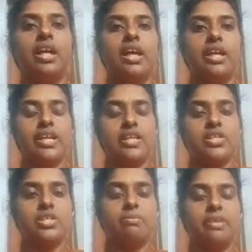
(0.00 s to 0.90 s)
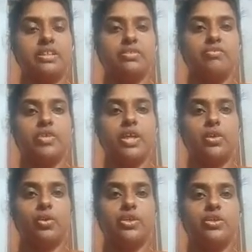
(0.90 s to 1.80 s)
Next method we are
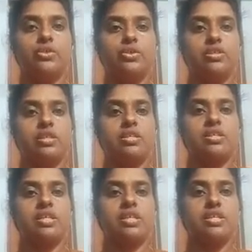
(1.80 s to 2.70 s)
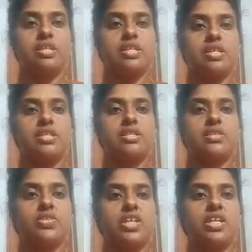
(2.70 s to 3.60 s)
going to discuss is
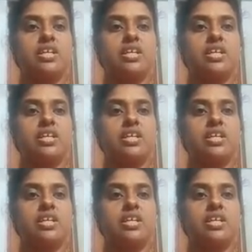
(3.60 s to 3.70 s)
string